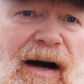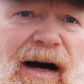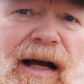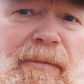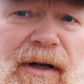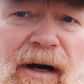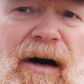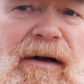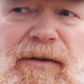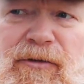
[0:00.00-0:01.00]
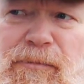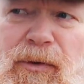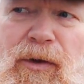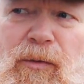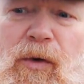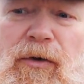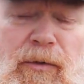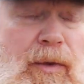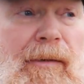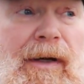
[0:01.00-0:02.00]
I'm in a hurry to boil
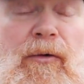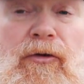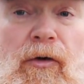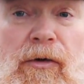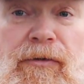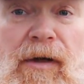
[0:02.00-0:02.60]
water when I'm outdoors